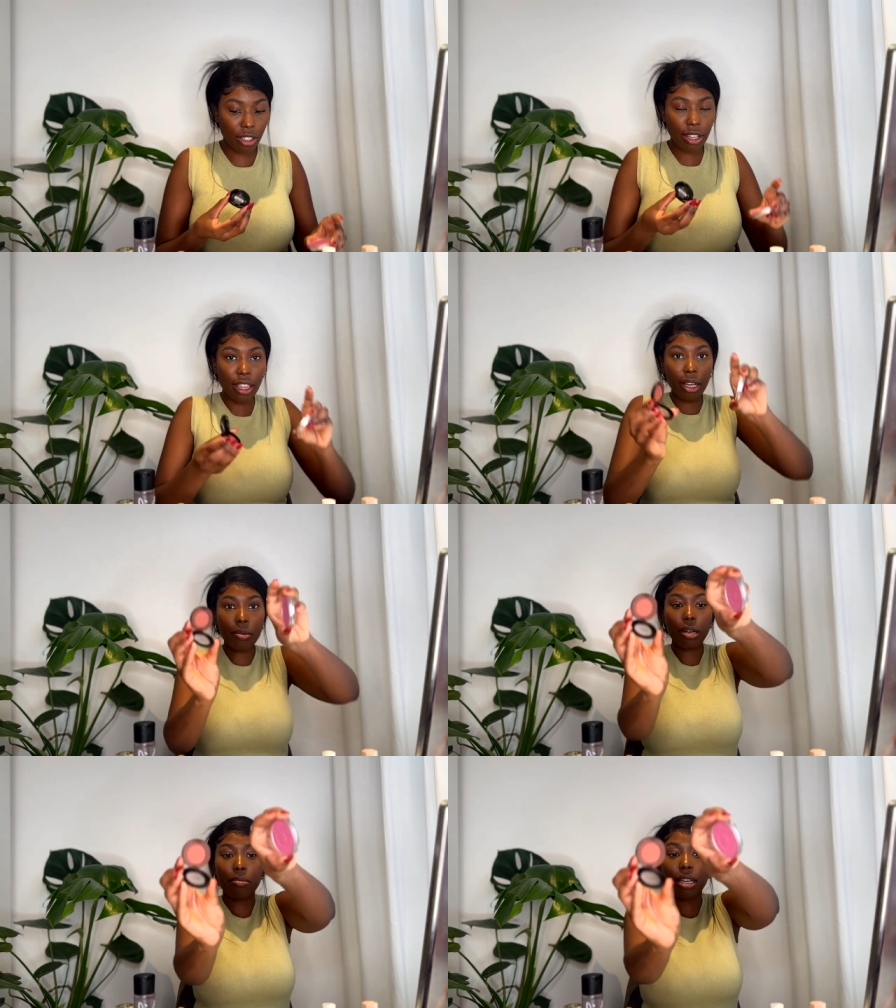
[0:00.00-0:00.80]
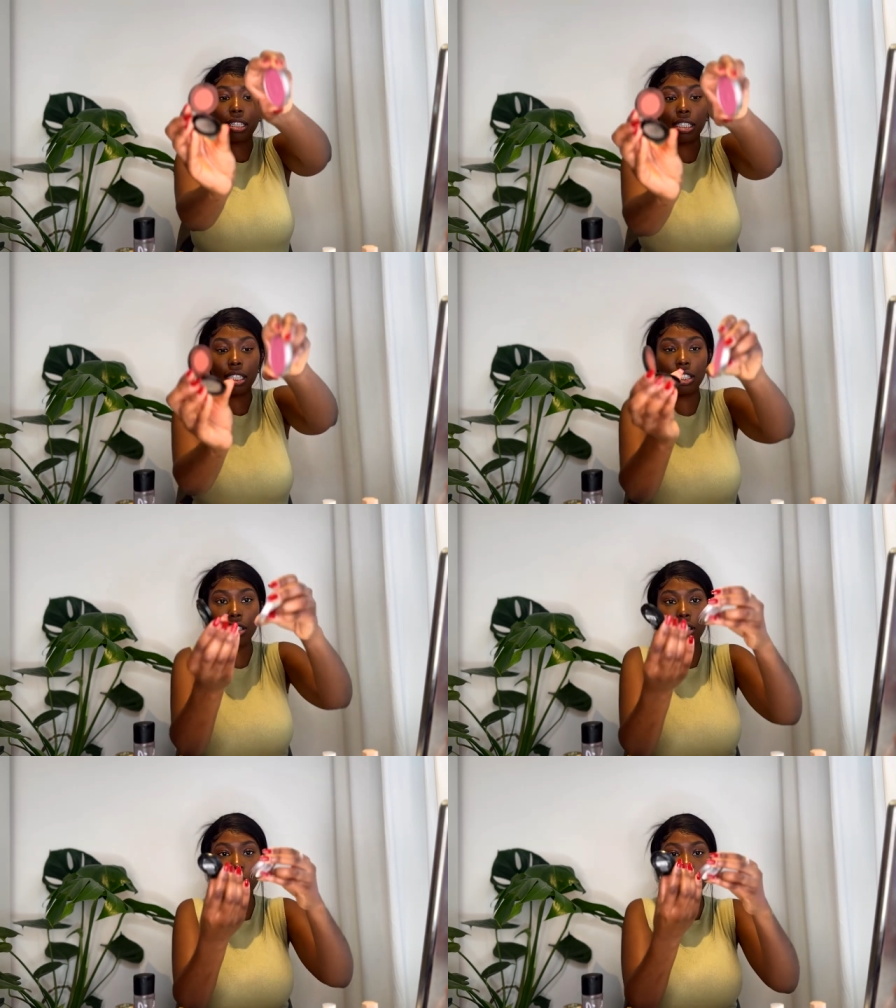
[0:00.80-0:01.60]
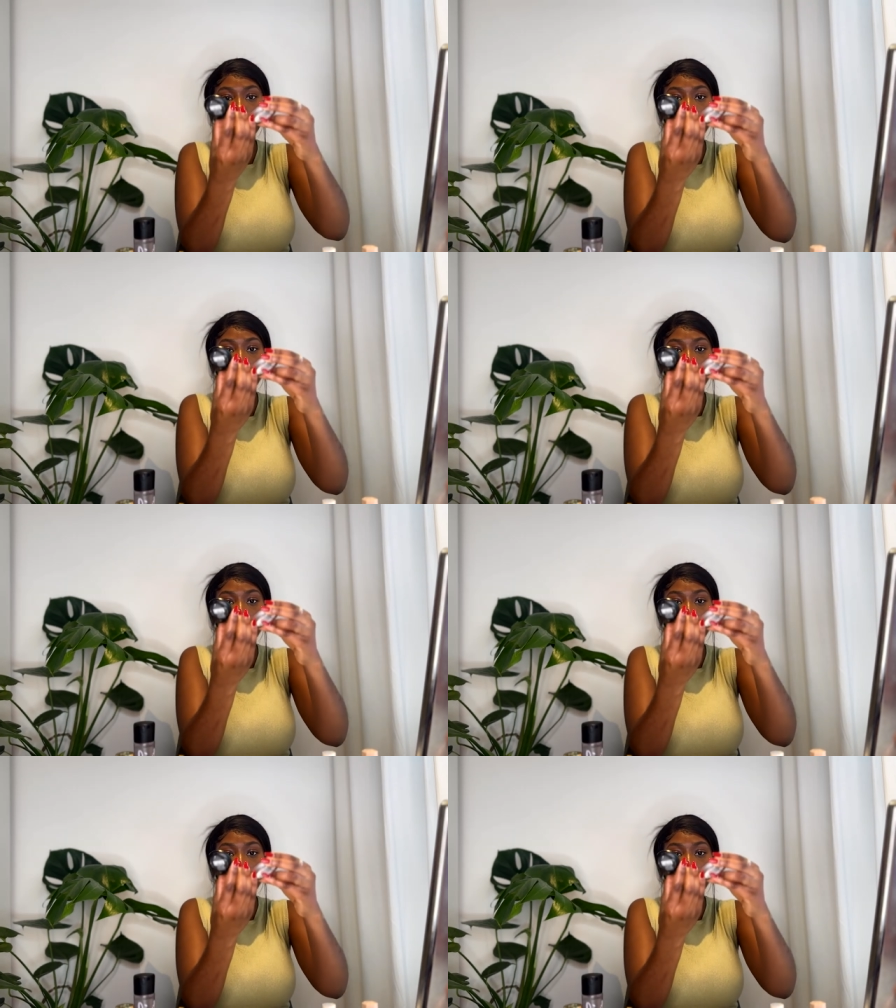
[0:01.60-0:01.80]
So I think I'm going to mix these two.